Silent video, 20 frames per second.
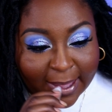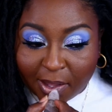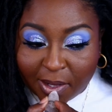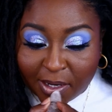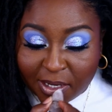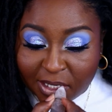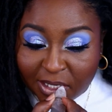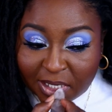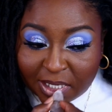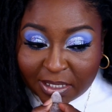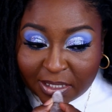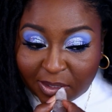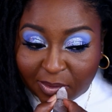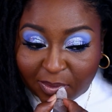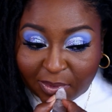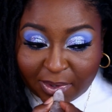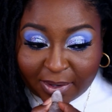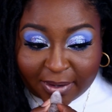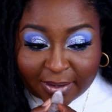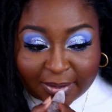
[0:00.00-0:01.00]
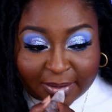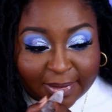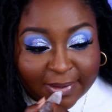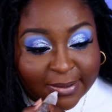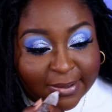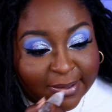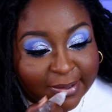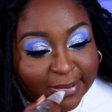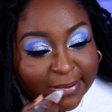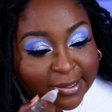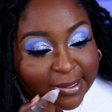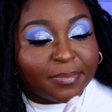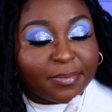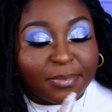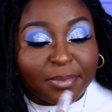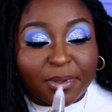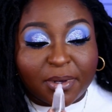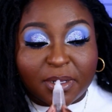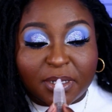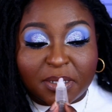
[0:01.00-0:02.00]
And this is just some regular
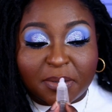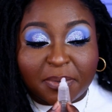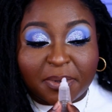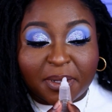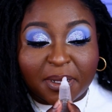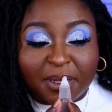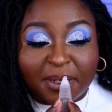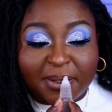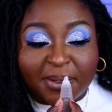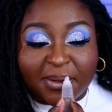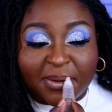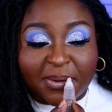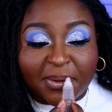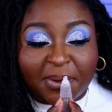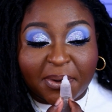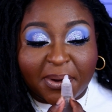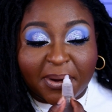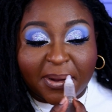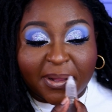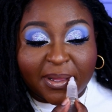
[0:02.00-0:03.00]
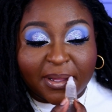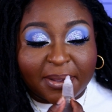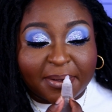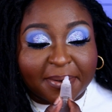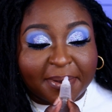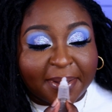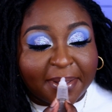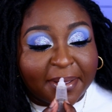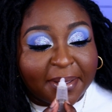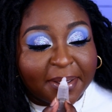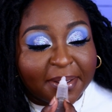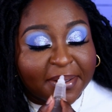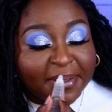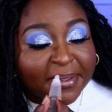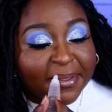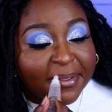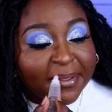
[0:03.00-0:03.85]
beauty supply store lip gloss.